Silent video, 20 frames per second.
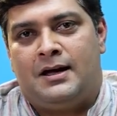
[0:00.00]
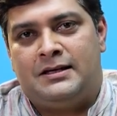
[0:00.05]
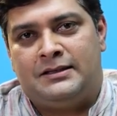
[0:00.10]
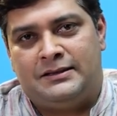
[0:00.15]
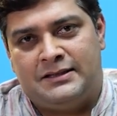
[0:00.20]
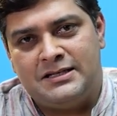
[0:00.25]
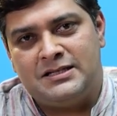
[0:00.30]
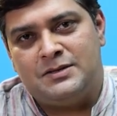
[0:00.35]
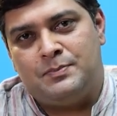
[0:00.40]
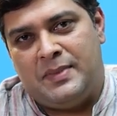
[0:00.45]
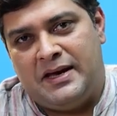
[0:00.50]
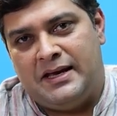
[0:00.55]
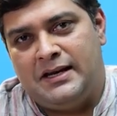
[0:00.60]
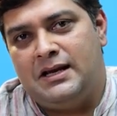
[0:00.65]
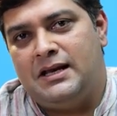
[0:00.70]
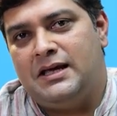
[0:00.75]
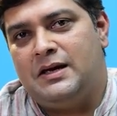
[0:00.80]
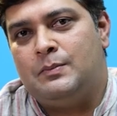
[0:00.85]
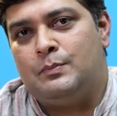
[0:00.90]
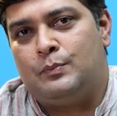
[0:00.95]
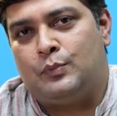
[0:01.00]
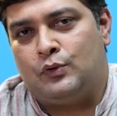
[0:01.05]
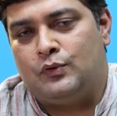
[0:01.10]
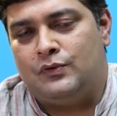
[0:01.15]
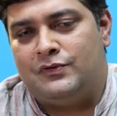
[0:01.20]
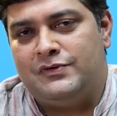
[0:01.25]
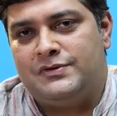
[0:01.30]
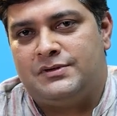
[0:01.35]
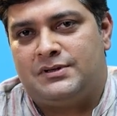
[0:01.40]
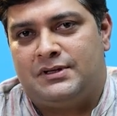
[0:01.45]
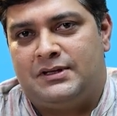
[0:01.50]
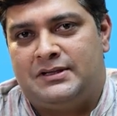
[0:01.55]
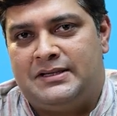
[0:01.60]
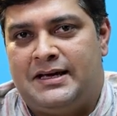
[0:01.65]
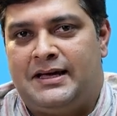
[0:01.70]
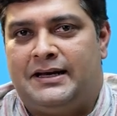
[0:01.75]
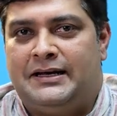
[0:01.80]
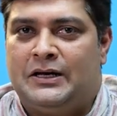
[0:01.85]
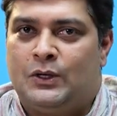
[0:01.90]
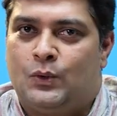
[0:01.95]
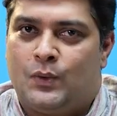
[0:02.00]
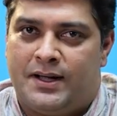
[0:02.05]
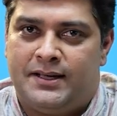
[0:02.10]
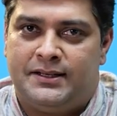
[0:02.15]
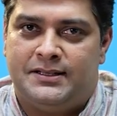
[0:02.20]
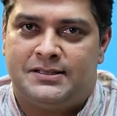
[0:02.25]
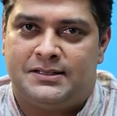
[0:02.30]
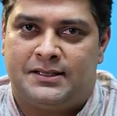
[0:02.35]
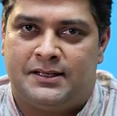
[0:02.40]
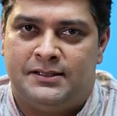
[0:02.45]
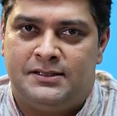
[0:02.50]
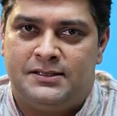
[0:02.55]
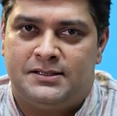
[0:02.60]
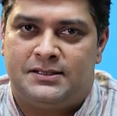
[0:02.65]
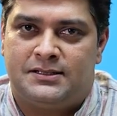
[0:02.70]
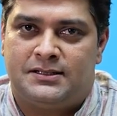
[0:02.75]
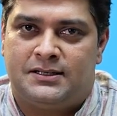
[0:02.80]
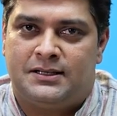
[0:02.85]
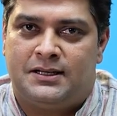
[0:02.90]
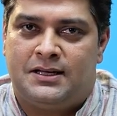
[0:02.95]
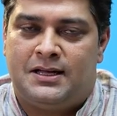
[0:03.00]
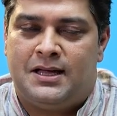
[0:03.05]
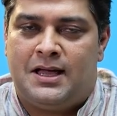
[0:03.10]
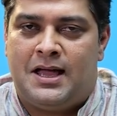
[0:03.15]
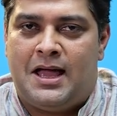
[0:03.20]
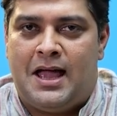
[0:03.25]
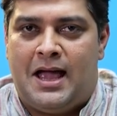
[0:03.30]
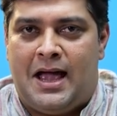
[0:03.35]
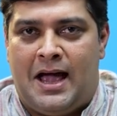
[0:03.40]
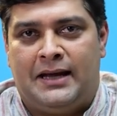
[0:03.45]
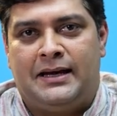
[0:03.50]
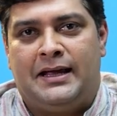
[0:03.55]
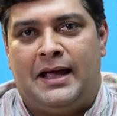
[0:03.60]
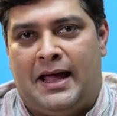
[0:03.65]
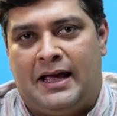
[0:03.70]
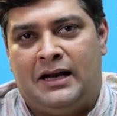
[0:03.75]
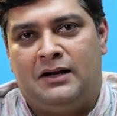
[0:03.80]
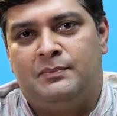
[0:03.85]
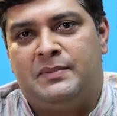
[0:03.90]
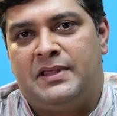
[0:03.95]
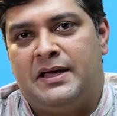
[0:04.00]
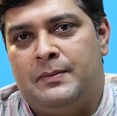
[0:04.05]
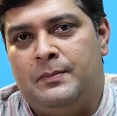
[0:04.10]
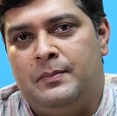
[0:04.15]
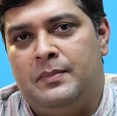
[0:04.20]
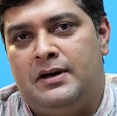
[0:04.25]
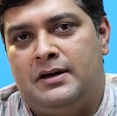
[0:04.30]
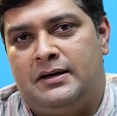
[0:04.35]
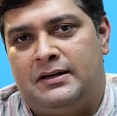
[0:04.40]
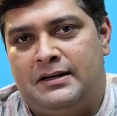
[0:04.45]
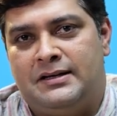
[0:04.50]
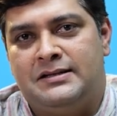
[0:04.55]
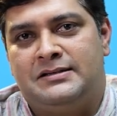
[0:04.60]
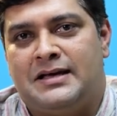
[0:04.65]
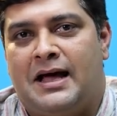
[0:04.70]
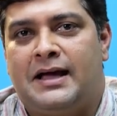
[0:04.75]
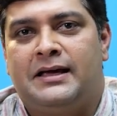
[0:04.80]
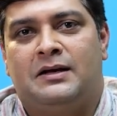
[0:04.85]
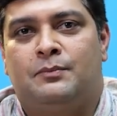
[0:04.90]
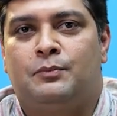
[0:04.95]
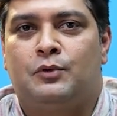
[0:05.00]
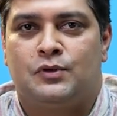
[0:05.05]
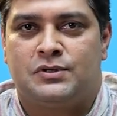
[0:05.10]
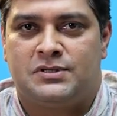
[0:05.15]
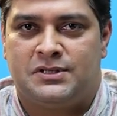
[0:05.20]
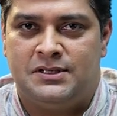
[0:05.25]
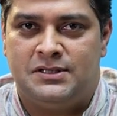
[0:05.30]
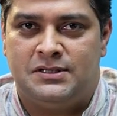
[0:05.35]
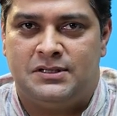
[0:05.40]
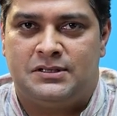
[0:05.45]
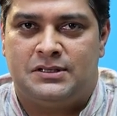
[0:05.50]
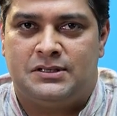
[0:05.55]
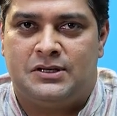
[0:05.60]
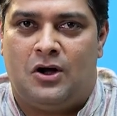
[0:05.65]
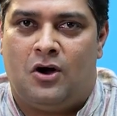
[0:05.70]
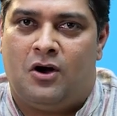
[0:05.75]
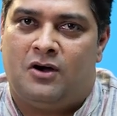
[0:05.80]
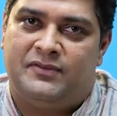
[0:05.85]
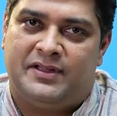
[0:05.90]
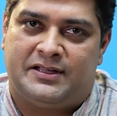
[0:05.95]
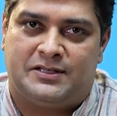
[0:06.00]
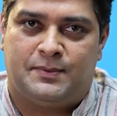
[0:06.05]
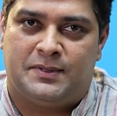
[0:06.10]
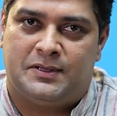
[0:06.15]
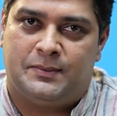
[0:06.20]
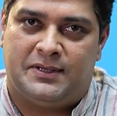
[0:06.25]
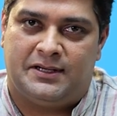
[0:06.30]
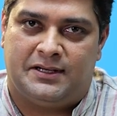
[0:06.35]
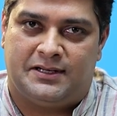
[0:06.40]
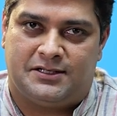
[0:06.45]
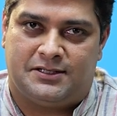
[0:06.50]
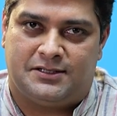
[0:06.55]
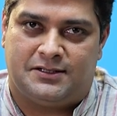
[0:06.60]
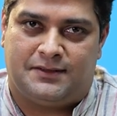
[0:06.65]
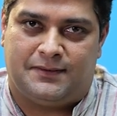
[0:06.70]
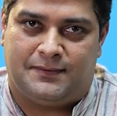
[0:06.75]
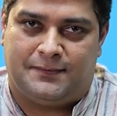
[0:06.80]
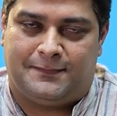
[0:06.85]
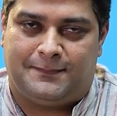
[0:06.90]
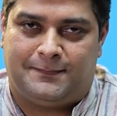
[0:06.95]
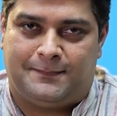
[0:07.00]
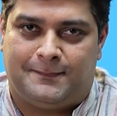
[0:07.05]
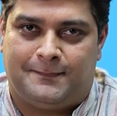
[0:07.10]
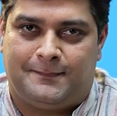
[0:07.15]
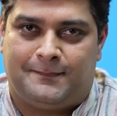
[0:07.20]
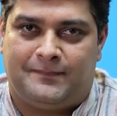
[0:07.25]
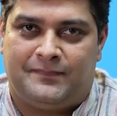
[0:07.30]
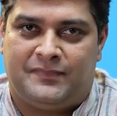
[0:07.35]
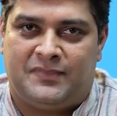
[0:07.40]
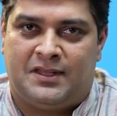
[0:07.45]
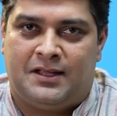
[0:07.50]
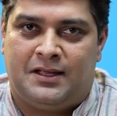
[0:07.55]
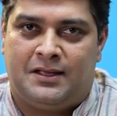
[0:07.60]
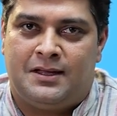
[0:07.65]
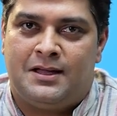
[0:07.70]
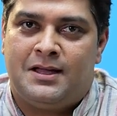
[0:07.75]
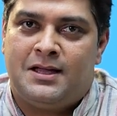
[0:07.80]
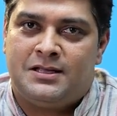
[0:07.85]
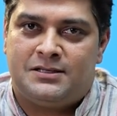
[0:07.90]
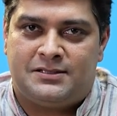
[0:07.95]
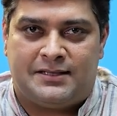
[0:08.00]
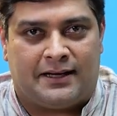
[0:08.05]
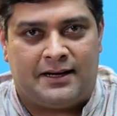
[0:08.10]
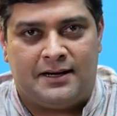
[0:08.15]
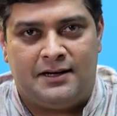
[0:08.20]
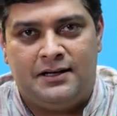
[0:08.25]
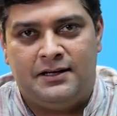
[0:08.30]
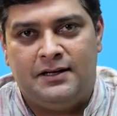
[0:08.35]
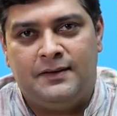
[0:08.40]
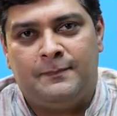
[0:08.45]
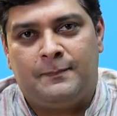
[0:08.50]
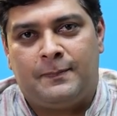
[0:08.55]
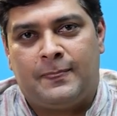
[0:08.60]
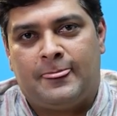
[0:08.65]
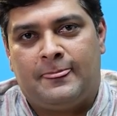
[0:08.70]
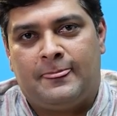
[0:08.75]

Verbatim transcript: This mainly improves their inquiry skills and help them design a process of experimentation. Secondly,